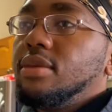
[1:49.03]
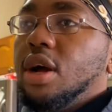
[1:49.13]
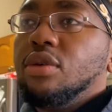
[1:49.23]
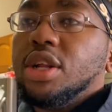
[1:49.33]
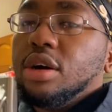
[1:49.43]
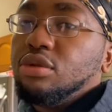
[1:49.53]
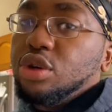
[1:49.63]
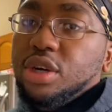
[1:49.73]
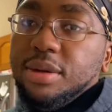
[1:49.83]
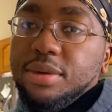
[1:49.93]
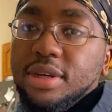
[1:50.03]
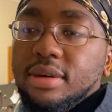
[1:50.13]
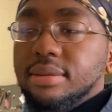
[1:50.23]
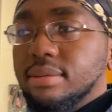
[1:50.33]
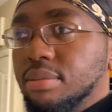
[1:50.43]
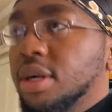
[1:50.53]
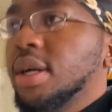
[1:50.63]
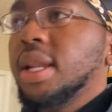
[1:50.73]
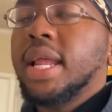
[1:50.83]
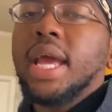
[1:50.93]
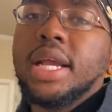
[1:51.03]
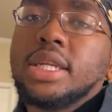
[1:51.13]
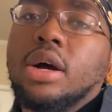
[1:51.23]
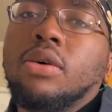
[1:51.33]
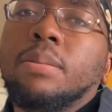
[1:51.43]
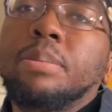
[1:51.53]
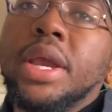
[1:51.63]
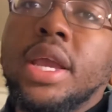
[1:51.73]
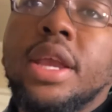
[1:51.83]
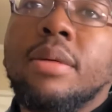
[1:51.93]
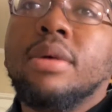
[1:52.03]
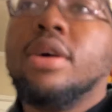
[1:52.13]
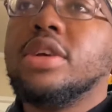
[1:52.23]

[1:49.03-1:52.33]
on the treadmill, bruh, legs on beam, bro.